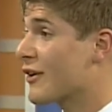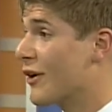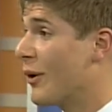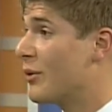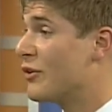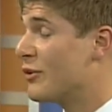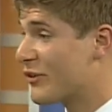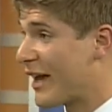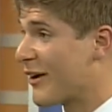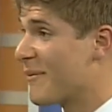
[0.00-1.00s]
go to
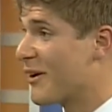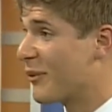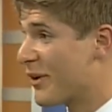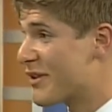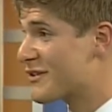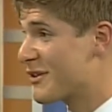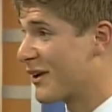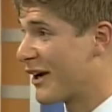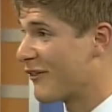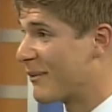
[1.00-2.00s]
Sacramento with the
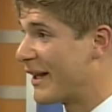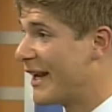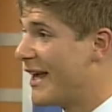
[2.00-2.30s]
student government,